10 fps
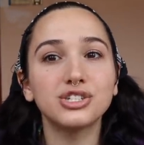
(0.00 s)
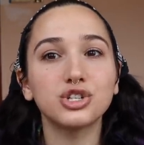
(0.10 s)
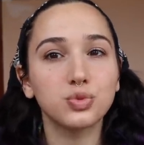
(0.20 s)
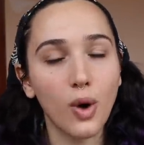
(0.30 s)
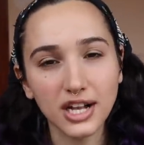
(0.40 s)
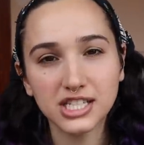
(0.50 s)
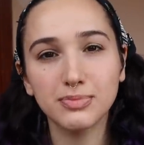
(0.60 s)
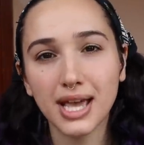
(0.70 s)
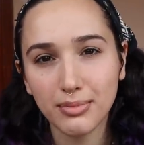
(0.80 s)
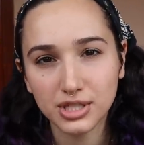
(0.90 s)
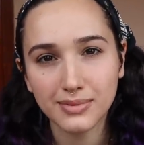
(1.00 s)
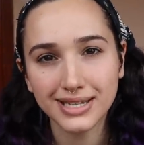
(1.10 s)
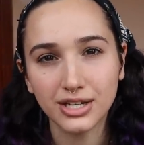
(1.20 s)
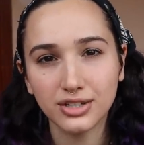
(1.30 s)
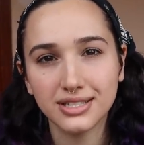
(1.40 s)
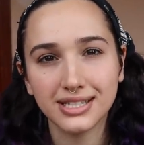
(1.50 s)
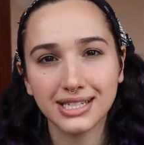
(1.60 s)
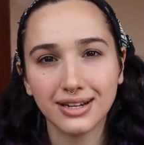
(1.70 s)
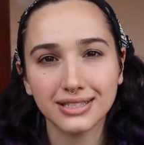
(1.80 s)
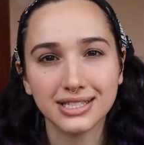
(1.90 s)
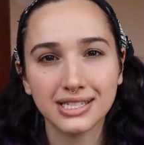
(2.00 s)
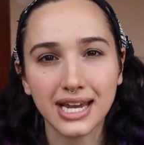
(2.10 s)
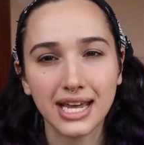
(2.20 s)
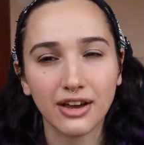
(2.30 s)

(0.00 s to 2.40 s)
just want to be able to make a good seitan steak.